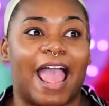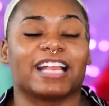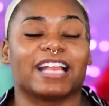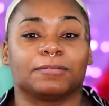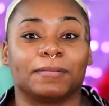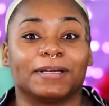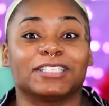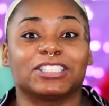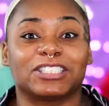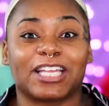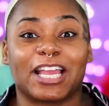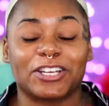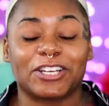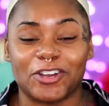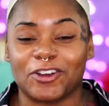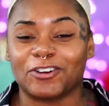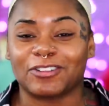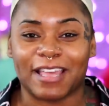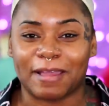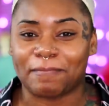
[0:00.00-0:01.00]
as much as I
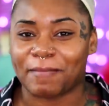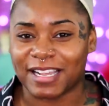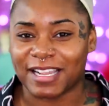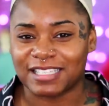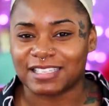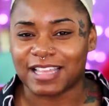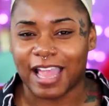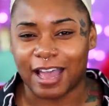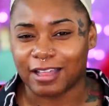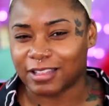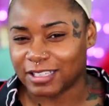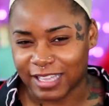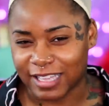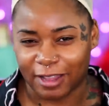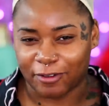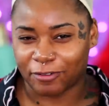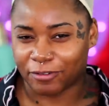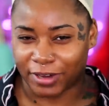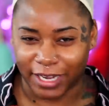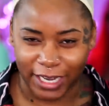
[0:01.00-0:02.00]
know that my style is
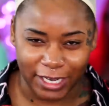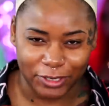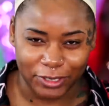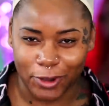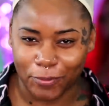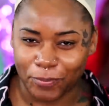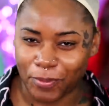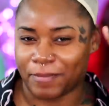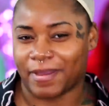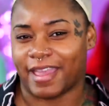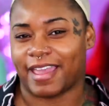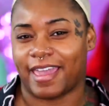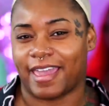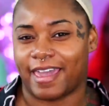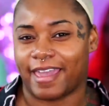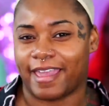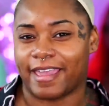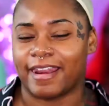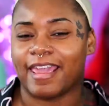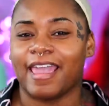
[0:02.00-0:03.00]
like freaking dope in my
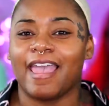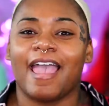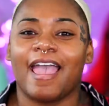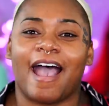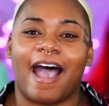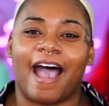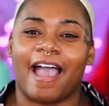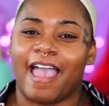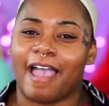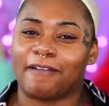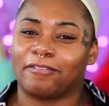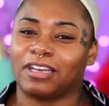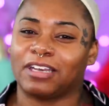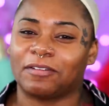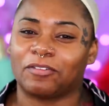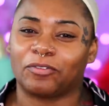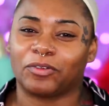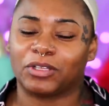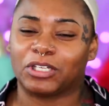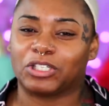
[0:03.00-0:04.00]
head. I haven't
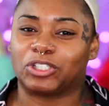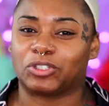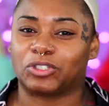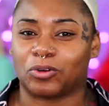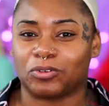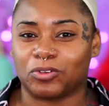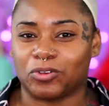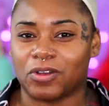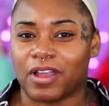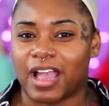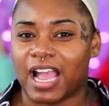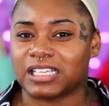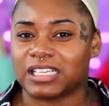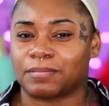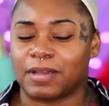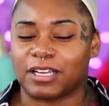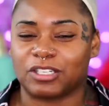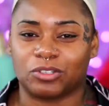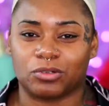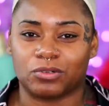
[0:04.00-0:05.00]
even really shown you
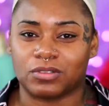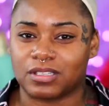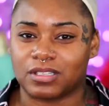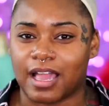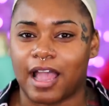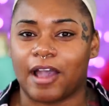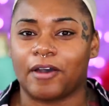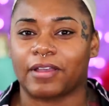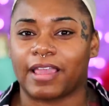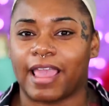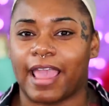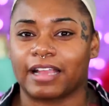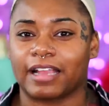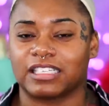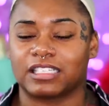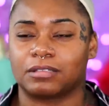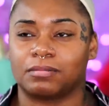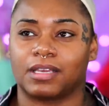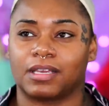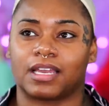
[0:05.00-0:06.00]
guys my true style
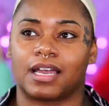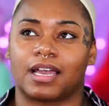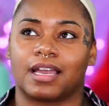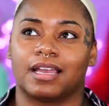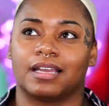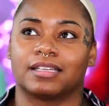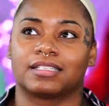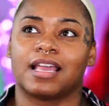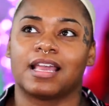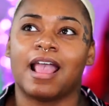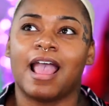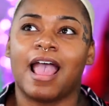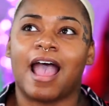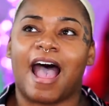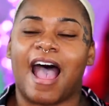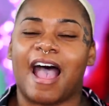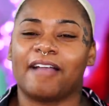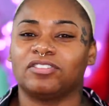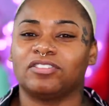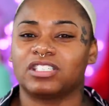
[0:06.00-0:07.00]
yet, just because
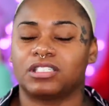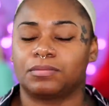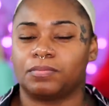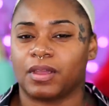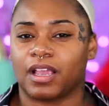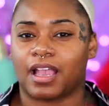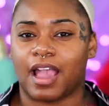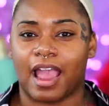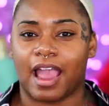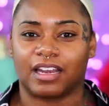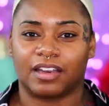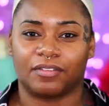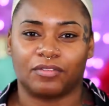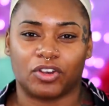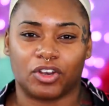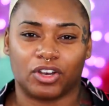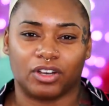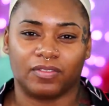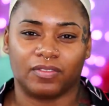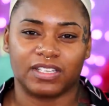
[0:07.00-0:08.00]
I've just been kind
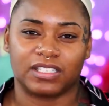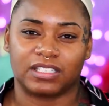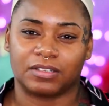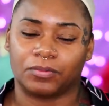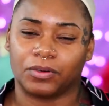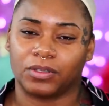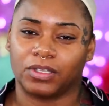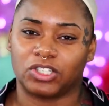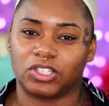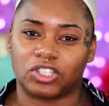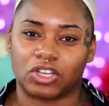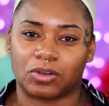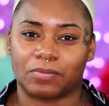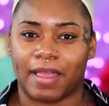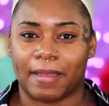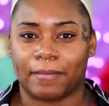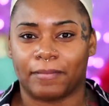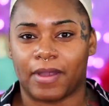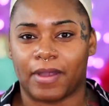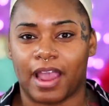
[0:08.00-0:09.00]
of nervous to really show
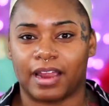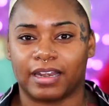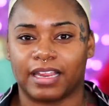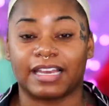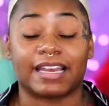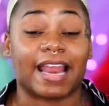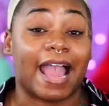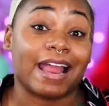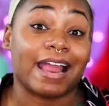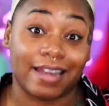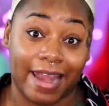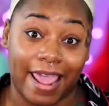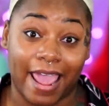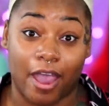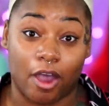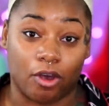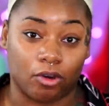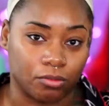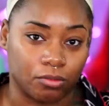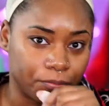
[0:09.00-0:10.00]
my body. Not
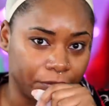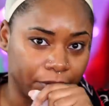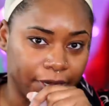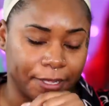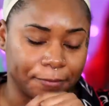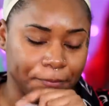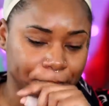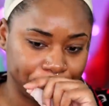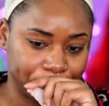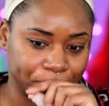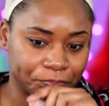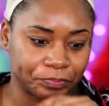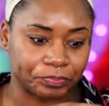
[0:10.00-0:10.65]
now, but